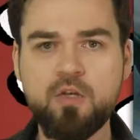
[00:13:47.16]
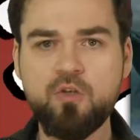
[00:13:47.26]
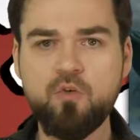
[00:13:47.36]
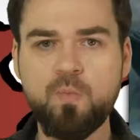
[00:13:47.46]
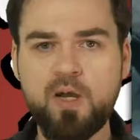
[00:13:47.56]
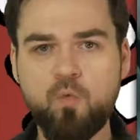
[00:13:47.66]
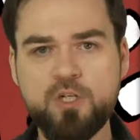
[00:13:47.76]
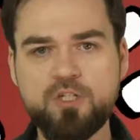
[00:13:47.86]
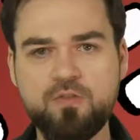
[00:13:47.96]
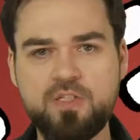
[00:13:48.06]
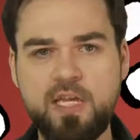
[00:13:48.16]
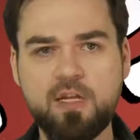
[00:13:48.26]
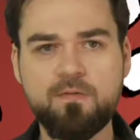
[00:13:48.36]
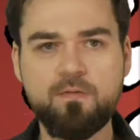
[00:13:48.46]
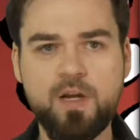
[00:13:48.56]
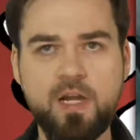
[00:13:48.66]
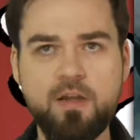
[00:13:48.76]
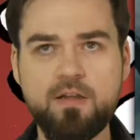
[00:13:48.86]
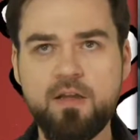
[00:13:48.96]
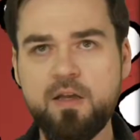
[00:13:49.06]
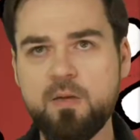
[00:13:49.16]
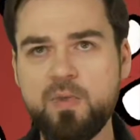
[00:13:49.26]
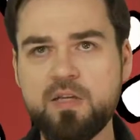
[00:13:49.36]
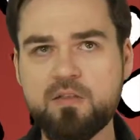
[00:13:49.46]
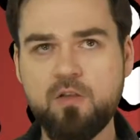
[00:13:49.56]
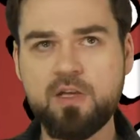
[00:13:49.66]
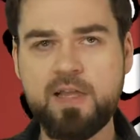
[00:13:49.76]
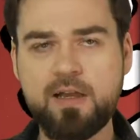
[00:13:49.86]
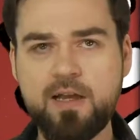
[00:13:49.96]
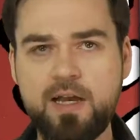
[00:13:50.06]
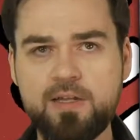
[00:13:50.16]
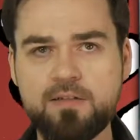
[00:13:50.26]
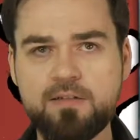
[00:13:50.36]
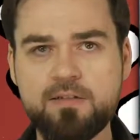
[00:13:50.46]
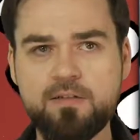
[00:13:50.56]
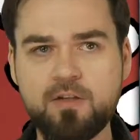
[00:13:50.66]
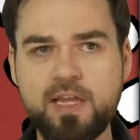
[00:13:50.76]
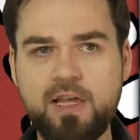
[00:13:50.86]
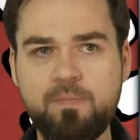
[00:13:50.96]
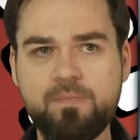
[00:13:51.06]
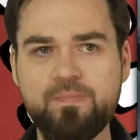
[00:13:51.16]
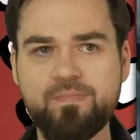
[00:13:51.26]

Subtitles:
you might wish you had taken a friend, because look at that guy. Look at him.